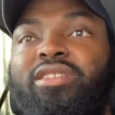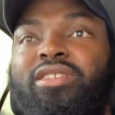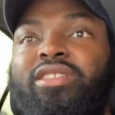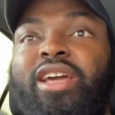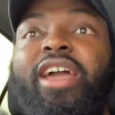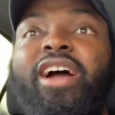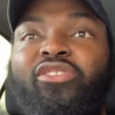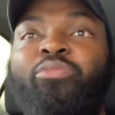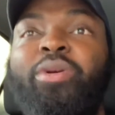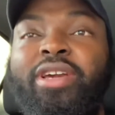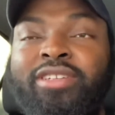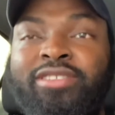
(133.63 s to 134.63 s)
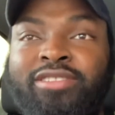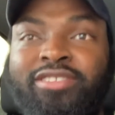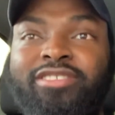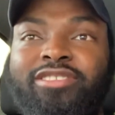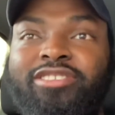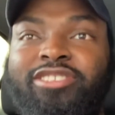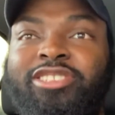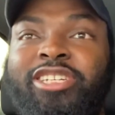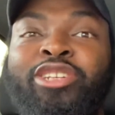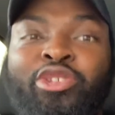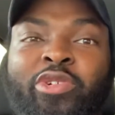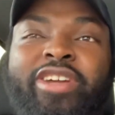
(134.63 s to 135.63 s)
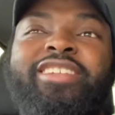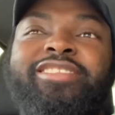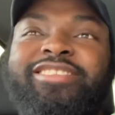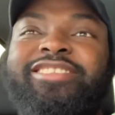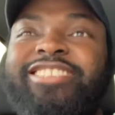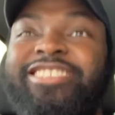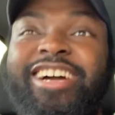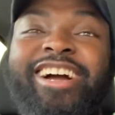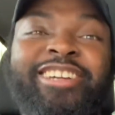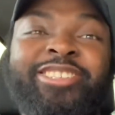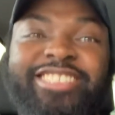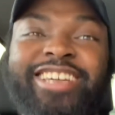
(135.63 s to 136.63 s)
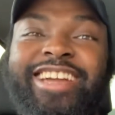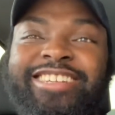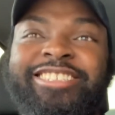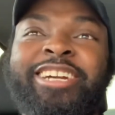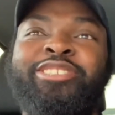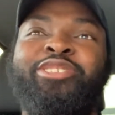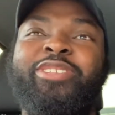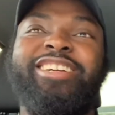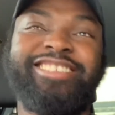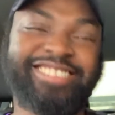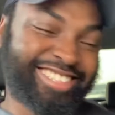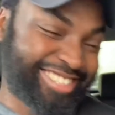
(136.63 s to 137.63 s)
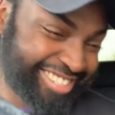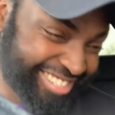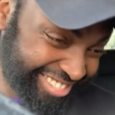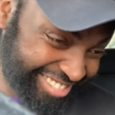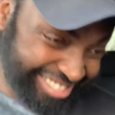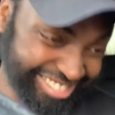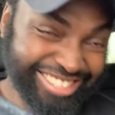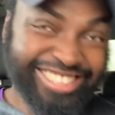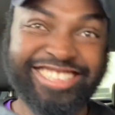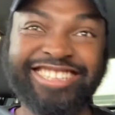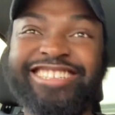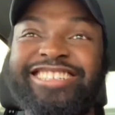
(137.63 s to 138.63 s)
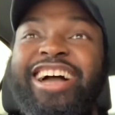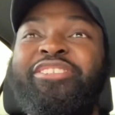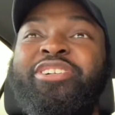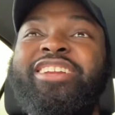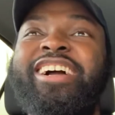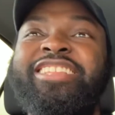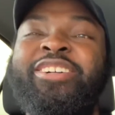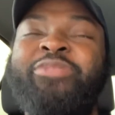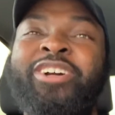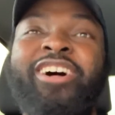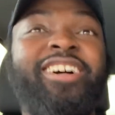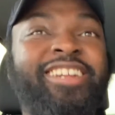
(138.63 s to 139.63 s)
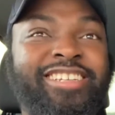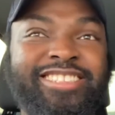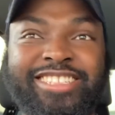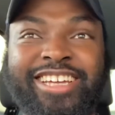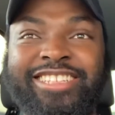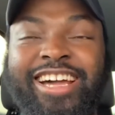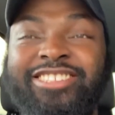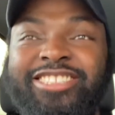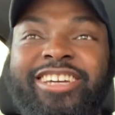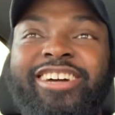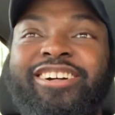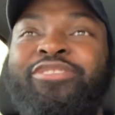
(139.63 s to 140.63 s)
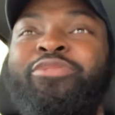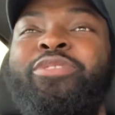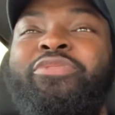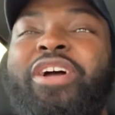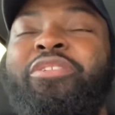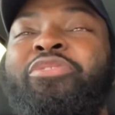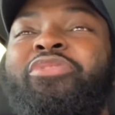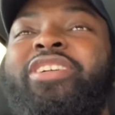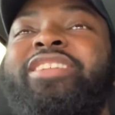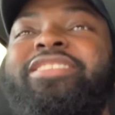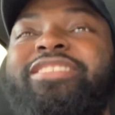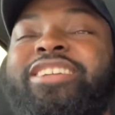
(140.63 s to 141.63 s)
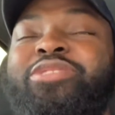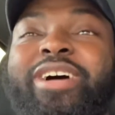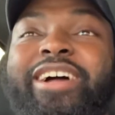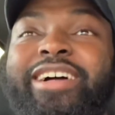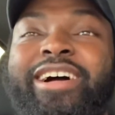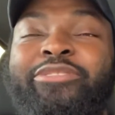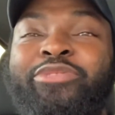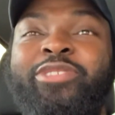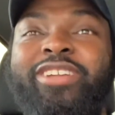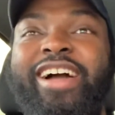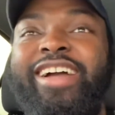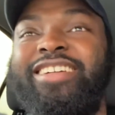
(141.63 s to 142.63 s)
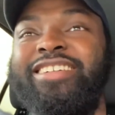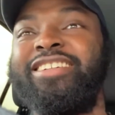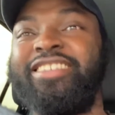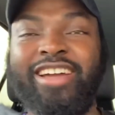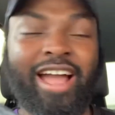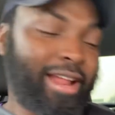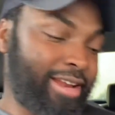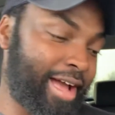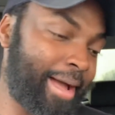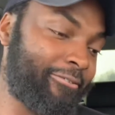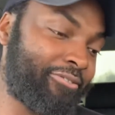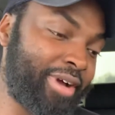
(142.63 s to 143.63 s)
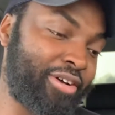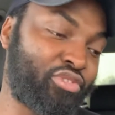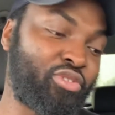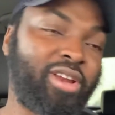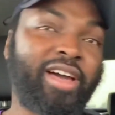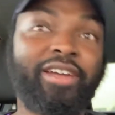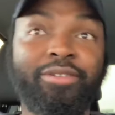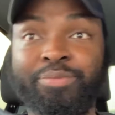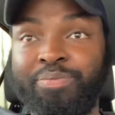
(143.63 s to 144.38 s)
they have been genuine. Is that how you say it? Genuine. I feel like they've been honest and down to earth with everything. That's why I feel like, and I feel like